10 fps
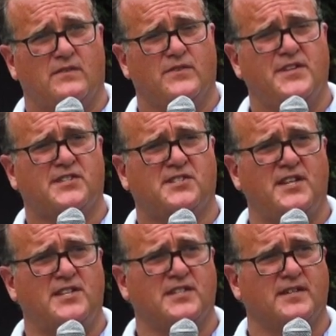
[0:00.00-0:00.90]
for this
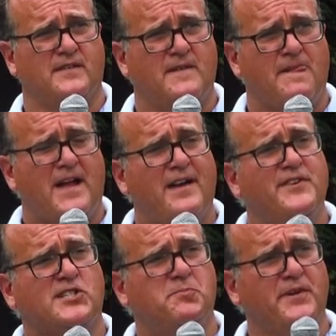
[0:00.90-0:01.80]
season. I've
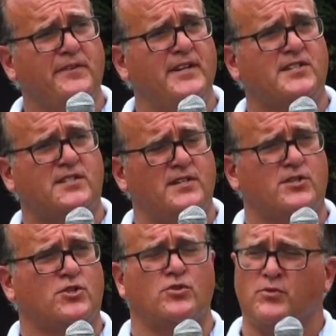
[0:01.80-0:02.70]
experienced a
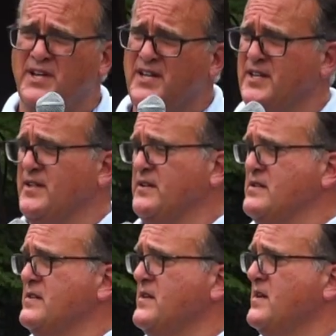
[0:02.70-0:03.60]
tree
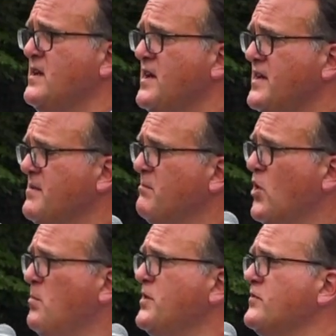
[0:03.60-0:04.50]
in a
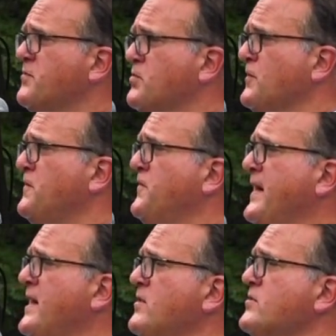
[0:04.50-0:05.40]
moment of
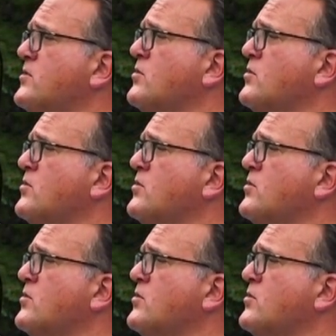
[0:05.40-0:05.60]
profound